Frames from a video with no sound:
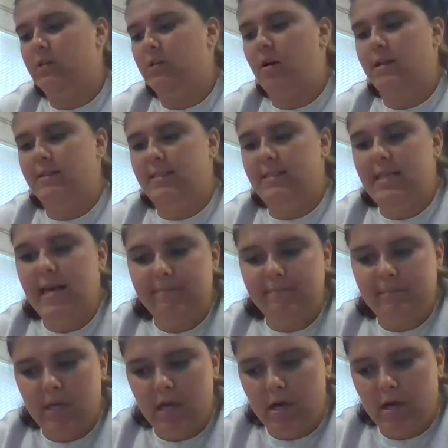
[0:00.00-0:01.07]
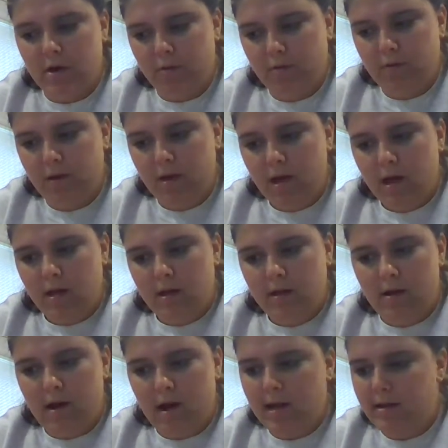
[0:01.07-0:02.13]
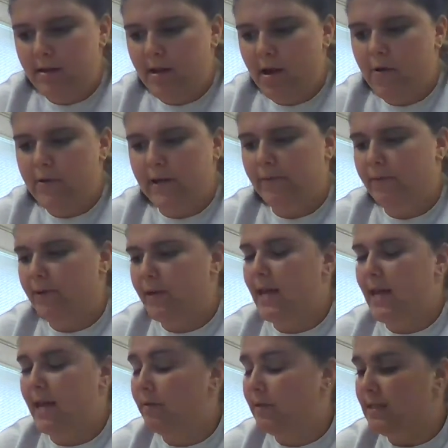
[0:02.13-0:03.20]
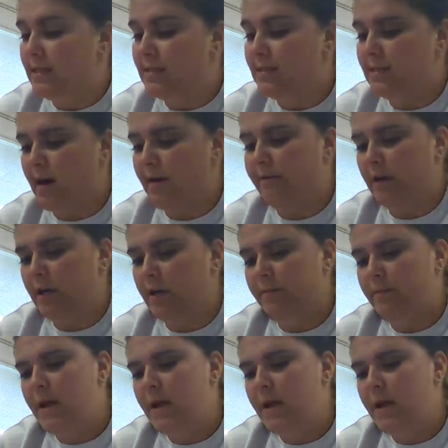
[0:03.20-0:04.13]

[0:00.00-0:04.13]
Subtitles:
on tiptoe, not knowing what they would discover.